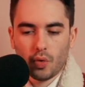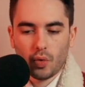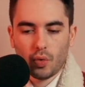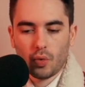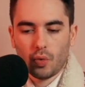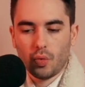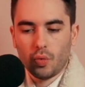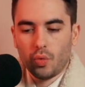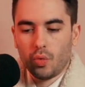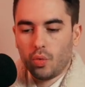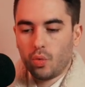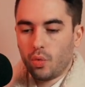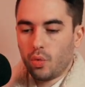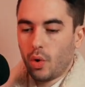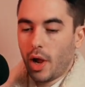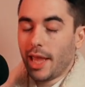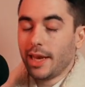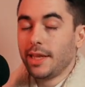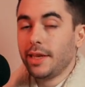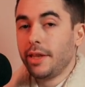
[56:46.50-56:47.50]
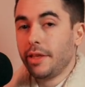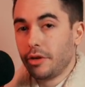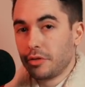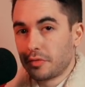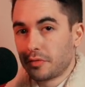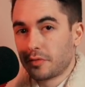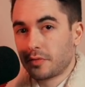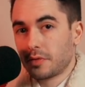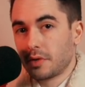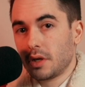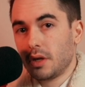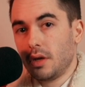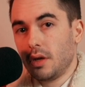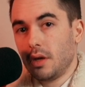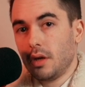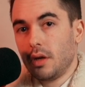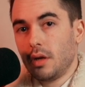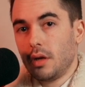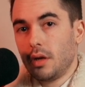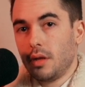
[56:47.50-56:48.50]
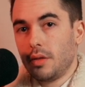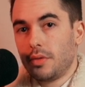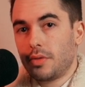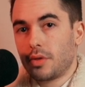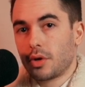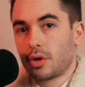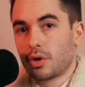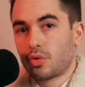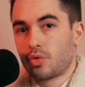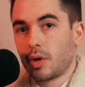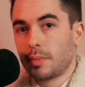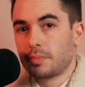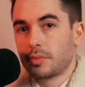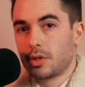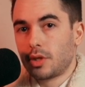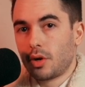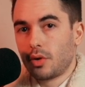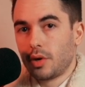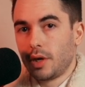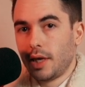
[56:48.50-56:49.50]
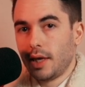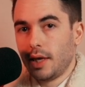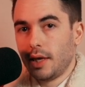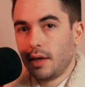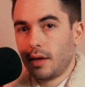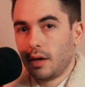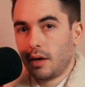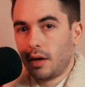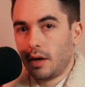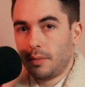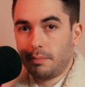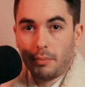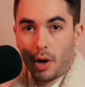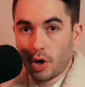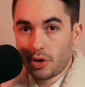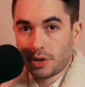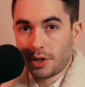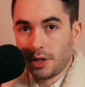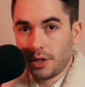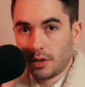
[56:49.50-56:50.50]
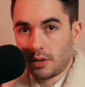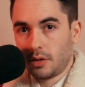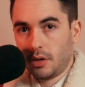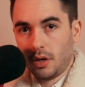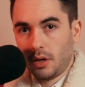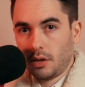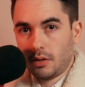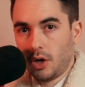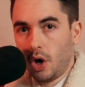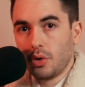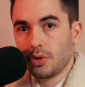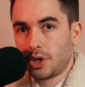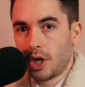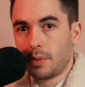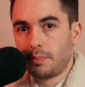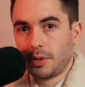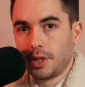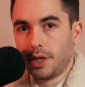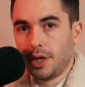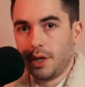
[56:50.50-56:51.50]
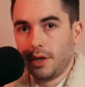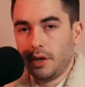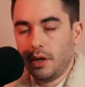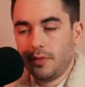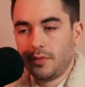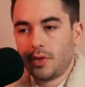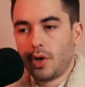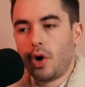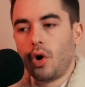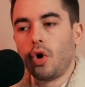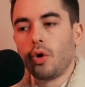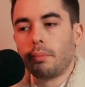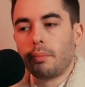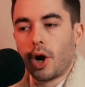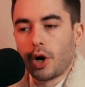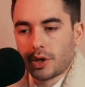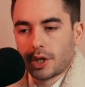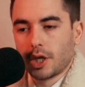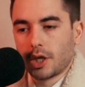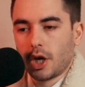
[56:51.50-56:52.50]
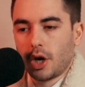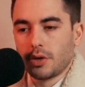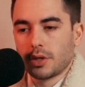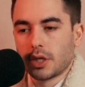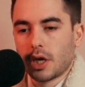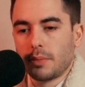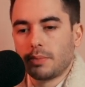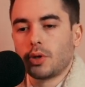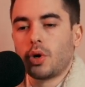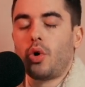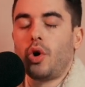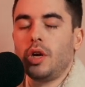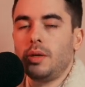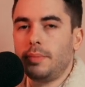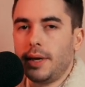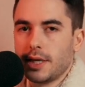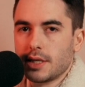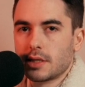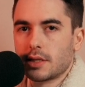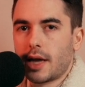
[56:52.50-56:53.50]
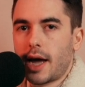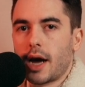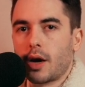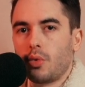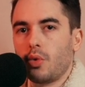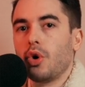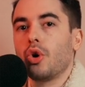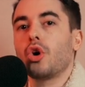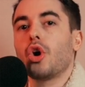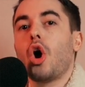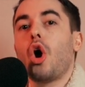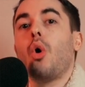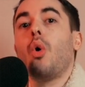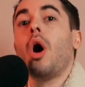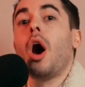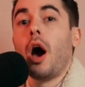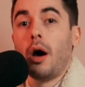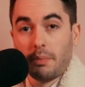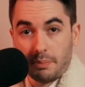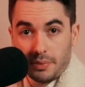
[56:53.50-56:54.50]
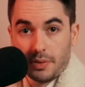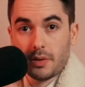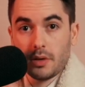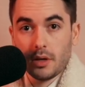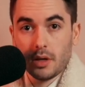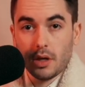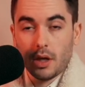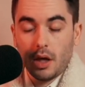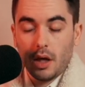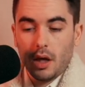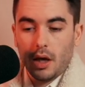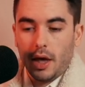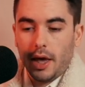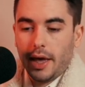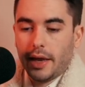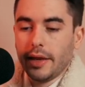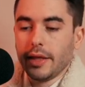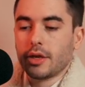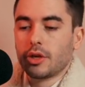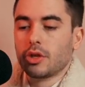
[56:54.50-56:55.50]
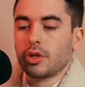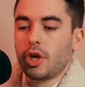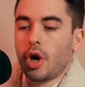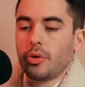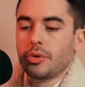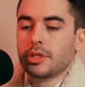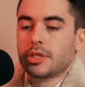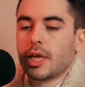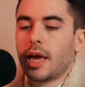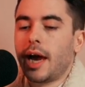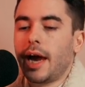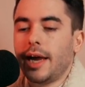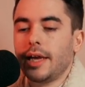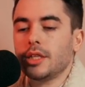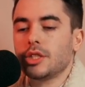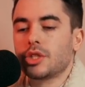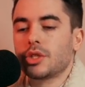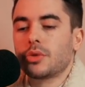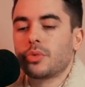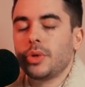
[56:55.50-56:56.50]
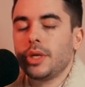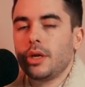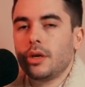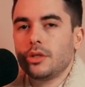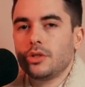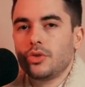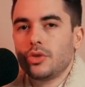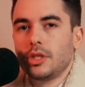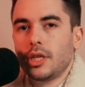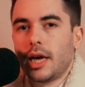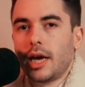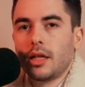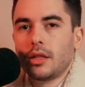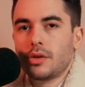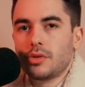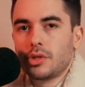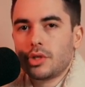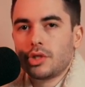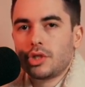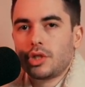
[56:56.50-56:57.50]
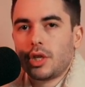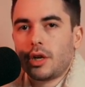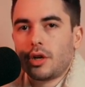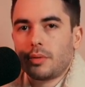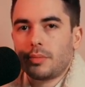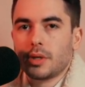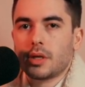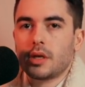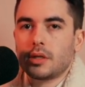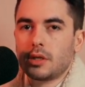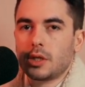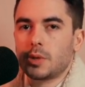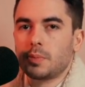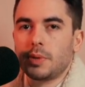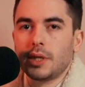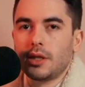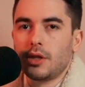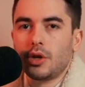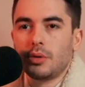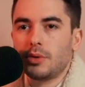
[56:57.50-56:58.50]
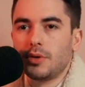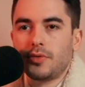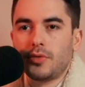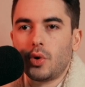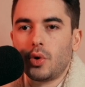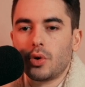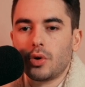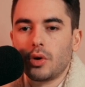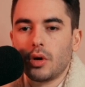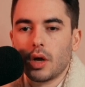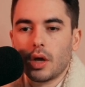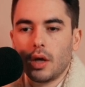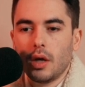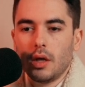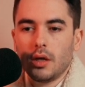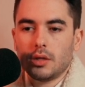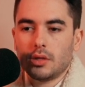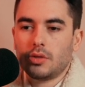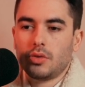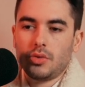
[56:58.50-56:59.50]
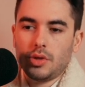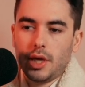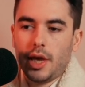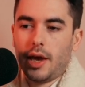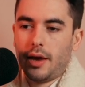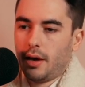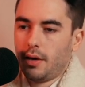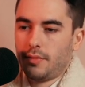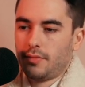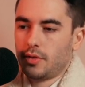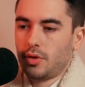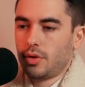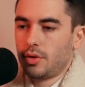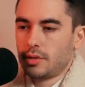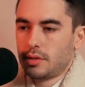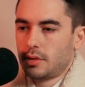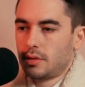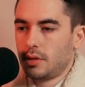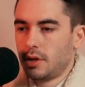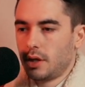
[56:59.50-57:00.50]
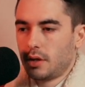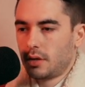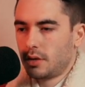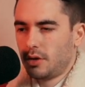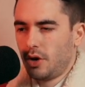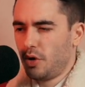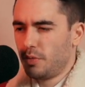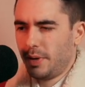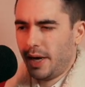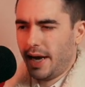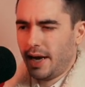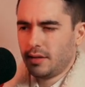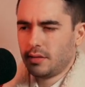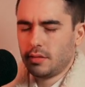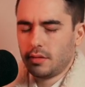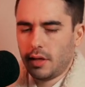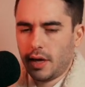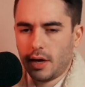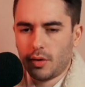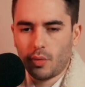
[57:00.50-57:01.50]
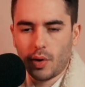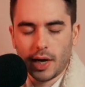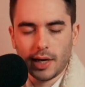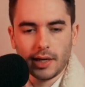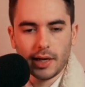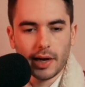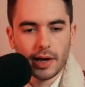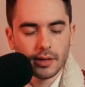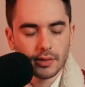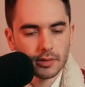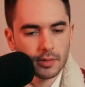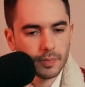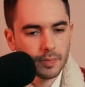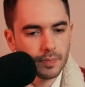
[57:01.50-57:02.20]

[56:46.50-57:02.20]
when and if the crypto market goes up again. If the whole market goes up, Coinbase stock will go up. And it could go as high as $300 a share because it's been there before. So yeah, of course, it could go back to that. Why not?